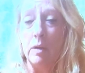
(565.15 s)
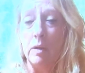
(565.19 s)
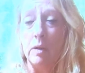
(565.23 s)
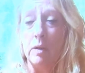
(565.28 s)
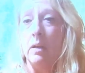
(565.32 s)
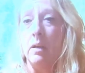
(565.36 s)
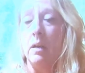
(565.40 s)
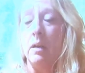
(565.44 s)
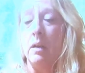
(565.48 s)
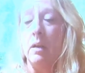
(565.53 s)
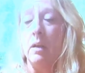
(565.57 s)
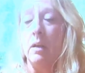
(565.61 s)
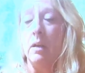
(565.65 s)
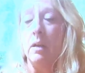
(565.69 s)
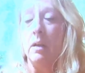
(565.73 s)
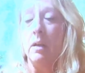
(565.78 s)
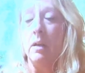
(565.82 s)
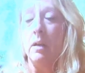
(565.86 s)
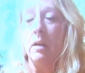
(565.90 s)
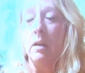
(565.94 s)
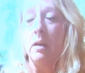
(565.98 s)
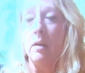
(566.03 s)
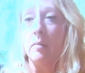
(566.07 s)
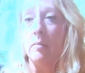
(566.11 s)
of
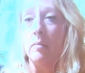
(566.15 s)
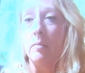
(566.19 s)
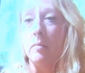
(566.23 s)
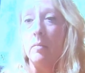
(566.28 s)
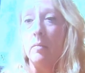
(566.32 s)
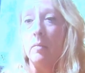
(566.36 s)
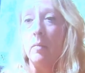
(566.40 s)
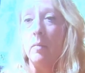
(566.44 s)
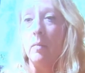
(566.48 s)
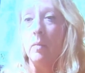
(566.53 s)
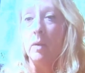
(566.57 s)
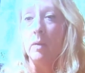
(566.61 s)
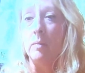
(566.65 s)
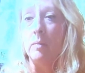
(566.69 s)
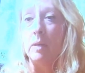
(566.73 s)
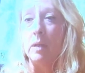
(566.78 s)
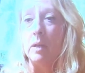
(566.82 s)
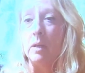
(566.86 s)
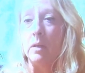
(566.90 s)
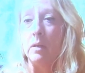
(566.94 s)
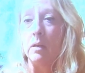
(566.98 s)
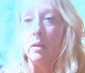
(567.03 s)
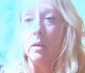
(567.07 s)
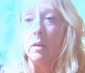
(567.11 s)

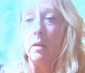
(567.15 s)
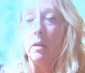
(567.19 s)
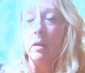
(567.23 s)
women